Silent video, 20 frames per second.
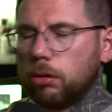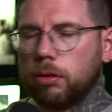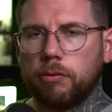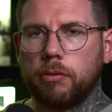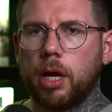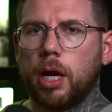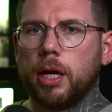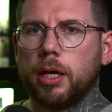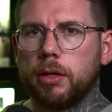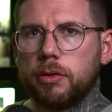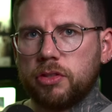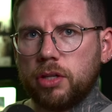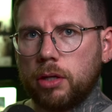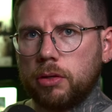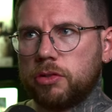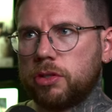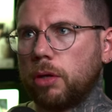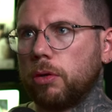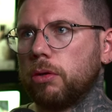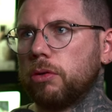Right. So
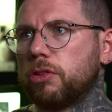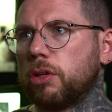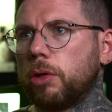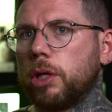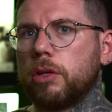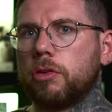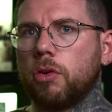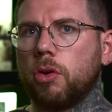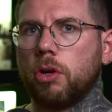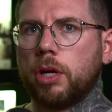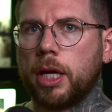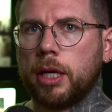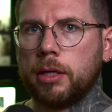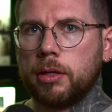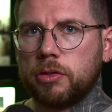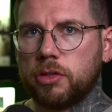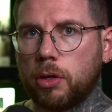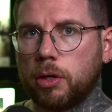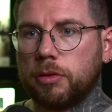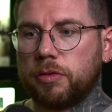you're talking,
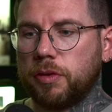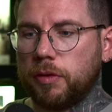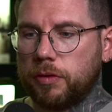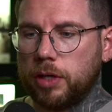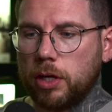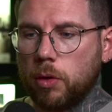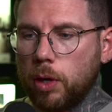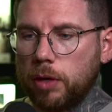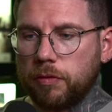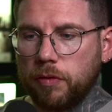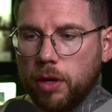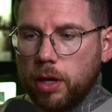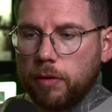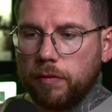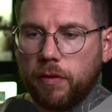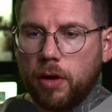so it's 50 quid for